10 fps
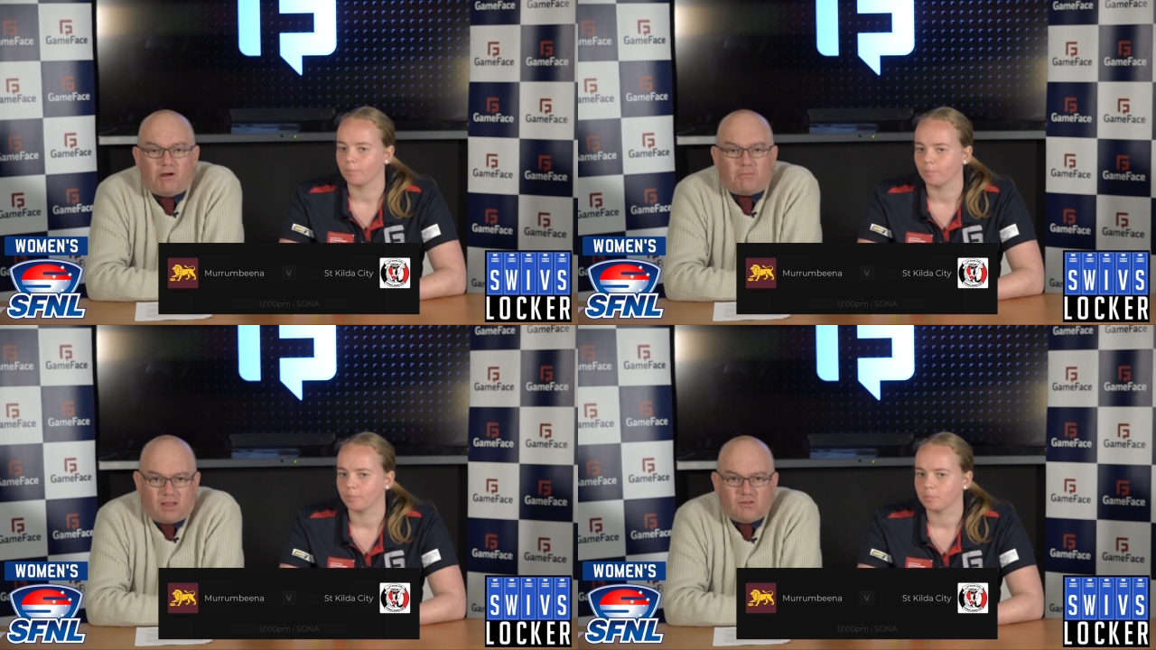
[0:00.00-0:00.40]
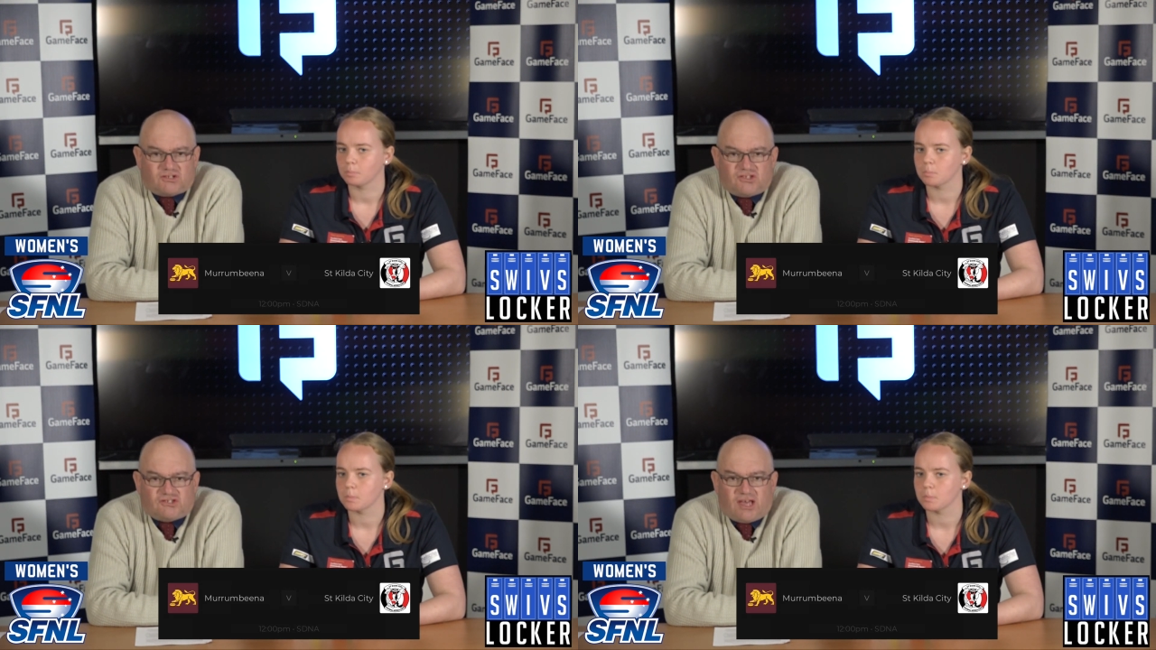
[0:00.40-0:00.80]
Speaker 1: Probably
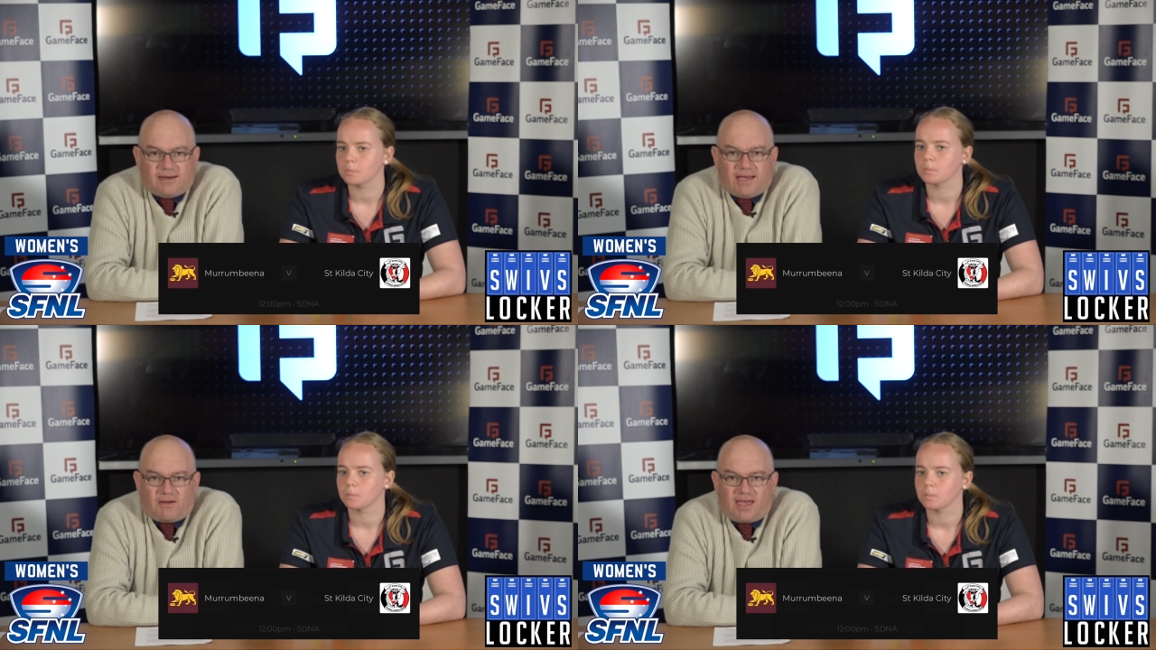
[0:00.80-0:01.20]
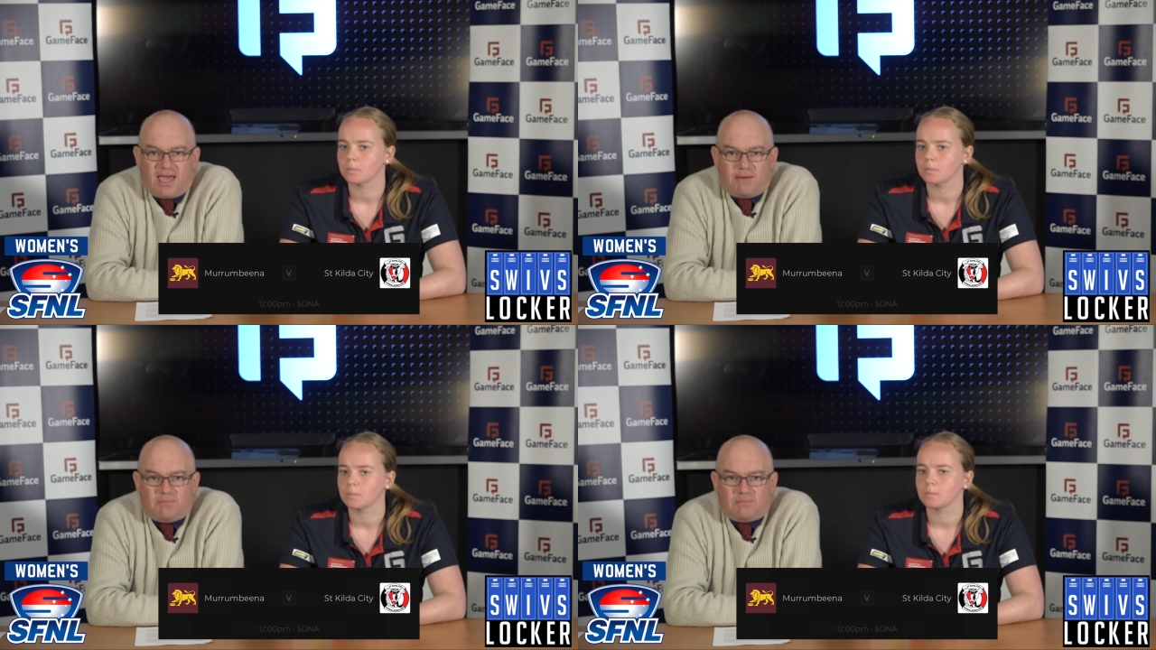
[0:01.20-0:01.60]
looks the standout
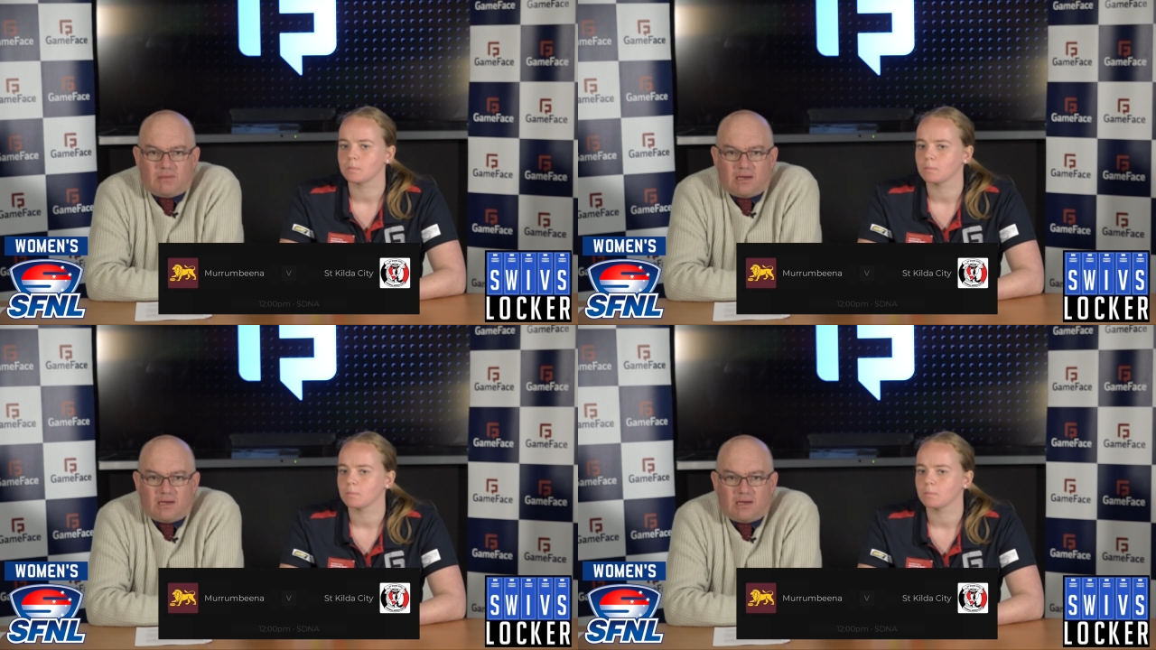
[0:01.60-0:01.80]
game.